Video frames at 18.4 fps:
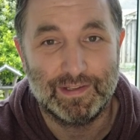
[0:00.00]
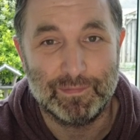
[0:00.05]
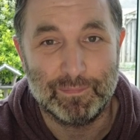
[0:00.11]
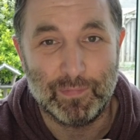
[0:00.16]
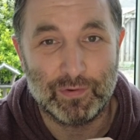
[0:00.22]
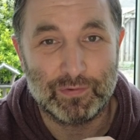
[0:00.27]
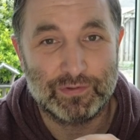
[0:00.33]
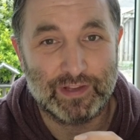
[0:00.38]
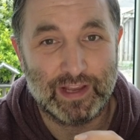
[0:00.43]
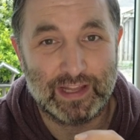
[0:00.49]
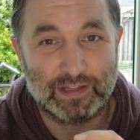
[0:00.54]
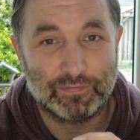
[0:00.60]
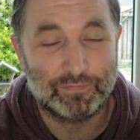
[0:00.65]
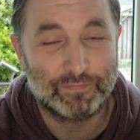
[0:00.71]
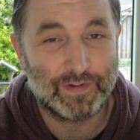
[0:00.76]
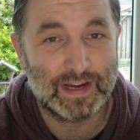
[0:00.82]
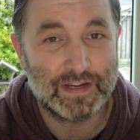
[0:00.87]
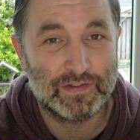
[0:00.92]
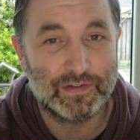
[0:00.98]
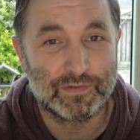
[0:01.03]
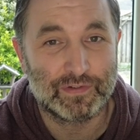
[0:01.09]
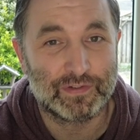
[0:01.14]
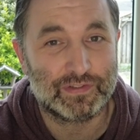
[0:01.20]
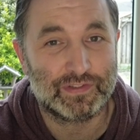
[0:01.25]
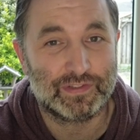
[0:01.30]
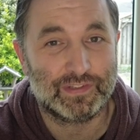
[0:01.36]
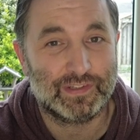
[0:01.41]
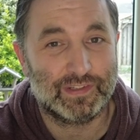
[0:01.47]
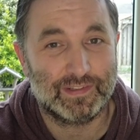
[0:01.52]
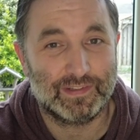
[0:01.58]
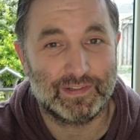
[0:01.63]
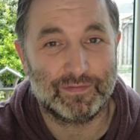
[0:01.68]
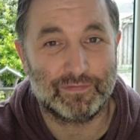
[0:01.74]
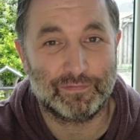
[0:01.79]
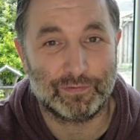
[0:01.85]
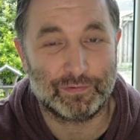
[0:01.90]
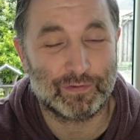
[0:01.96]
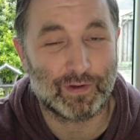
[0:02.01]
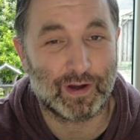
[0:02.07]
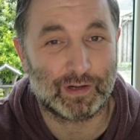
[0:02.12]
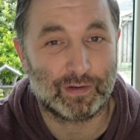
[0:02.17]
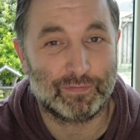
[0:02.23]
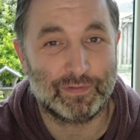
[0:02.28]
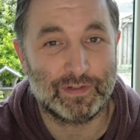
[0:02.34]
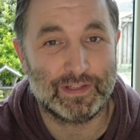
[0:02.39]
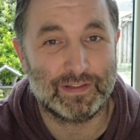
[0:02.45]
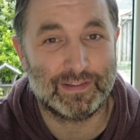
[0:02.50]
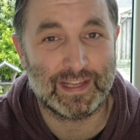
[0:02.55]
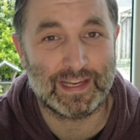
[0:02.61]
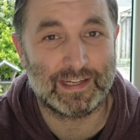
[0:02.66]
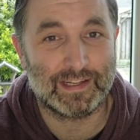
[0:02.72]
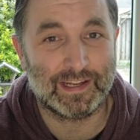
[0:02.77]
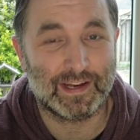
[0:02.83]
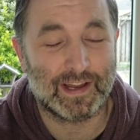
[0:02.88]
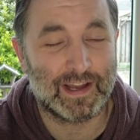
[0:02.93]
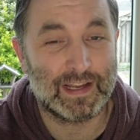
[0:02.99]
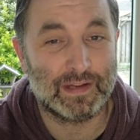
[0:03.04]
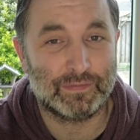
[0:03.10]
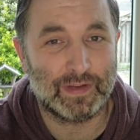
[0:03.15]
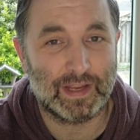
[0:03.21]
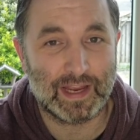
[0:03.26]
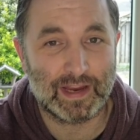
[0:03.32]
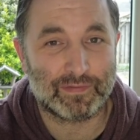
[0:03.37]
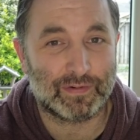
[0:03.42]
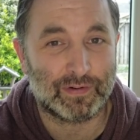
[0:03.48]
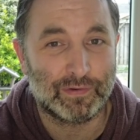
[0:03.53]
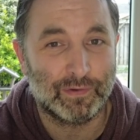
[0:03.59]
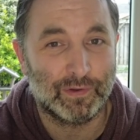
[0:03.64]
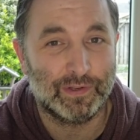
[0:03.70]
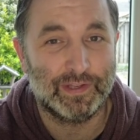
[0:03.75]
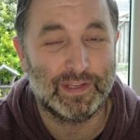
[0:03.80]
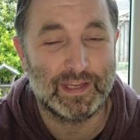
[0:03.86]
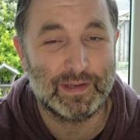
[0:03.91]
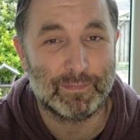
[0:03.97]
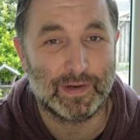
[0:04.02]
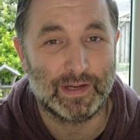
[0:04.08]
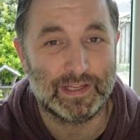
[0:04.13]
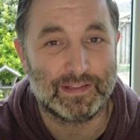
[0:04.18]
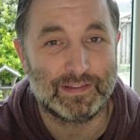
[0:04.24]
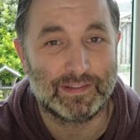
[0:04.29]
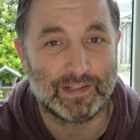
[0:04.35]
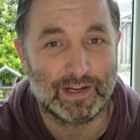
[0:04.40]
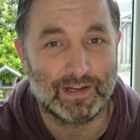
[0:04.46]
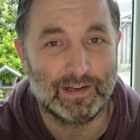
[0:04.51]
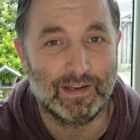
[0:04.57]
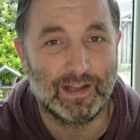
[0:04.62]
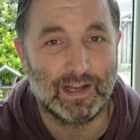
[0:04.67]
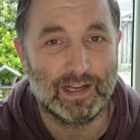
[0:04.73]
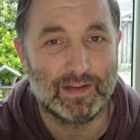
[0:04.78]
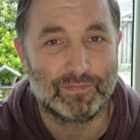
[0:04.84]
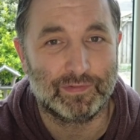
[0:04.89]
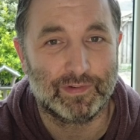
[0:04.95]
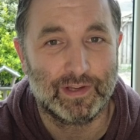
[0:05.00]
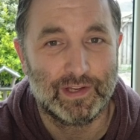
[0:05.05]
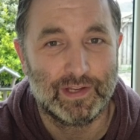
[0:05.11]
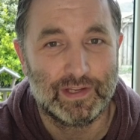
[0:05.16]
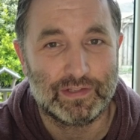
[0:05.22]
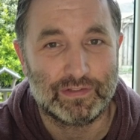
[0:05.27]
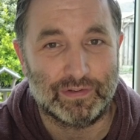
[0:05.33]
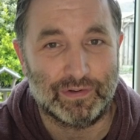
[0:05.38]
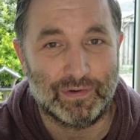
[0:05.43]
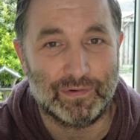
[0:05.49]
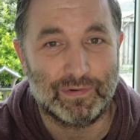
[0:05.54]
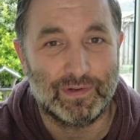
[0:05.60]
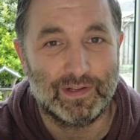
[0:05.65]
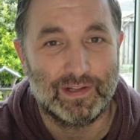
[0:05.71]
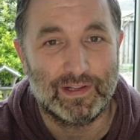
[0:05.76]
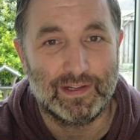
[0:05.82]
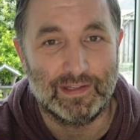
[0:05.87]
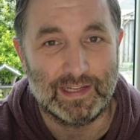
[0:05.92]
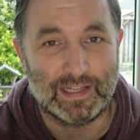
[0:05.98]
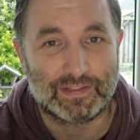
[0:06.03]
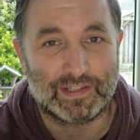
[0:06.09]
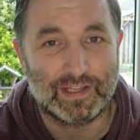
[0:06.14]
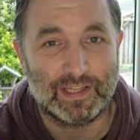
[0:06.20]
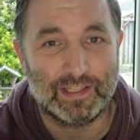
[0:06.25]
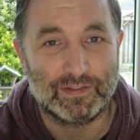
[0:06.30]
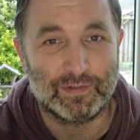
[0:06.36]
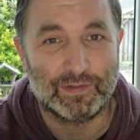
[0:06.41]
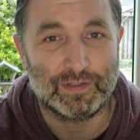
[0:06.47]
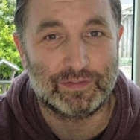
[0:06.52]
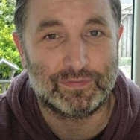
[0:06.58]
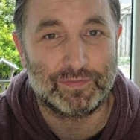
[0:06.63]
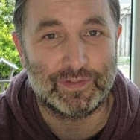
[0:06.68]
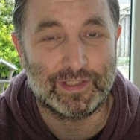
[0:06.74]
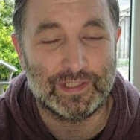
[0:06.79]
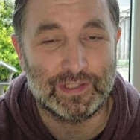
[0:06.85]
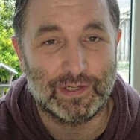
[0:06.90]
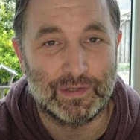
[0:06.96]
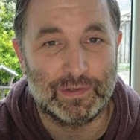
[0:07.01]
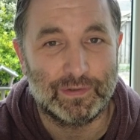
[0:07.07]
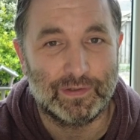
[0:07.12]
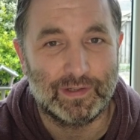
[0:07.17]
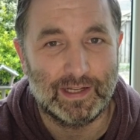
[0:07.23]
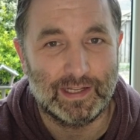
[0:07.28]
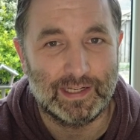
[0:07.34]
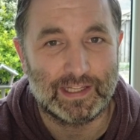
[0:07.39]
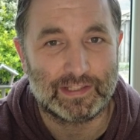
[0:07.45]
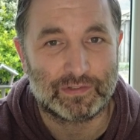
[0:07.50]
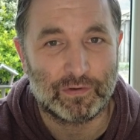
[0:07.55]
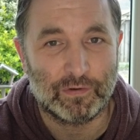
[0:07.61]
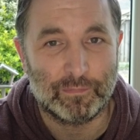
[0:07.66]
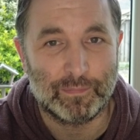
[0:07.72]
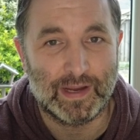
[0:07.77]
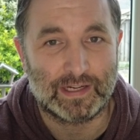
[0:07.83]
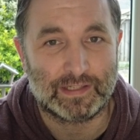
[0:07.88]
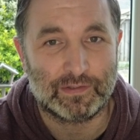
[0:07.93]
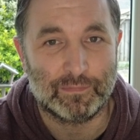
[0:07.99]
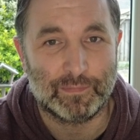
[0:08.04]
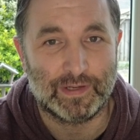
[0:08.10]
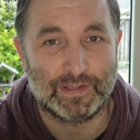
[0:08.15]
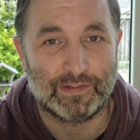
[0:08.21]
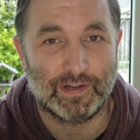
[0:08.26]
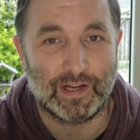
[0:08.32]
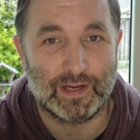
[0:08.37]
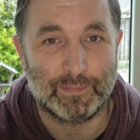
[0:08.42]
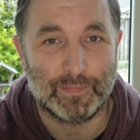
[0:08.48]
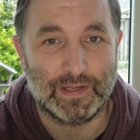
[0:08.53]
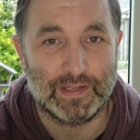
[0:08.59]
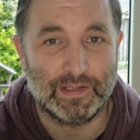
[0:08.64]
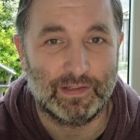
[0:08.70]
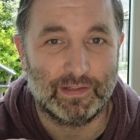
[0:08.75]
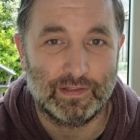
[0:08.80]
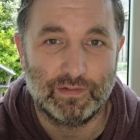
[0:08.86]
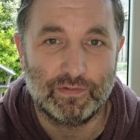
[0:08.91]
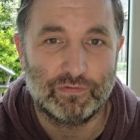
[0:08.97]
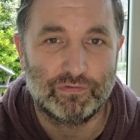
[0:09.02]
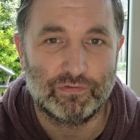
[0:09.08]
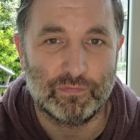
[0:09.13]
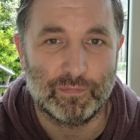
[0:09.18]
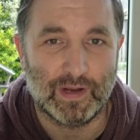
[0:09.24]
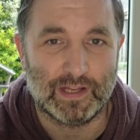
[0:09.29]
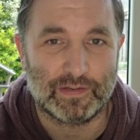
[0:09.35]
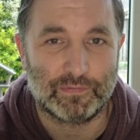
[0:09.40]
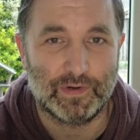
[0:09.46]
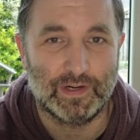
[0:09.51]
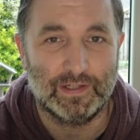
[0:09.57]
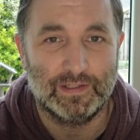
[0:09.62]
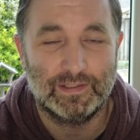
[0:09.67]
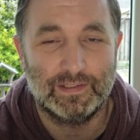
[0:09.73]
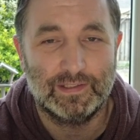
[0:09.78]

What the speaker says: most adventurous photography thing that I have ever done in my entire life. So let's get into this video and let's go back to my time in Sumatra.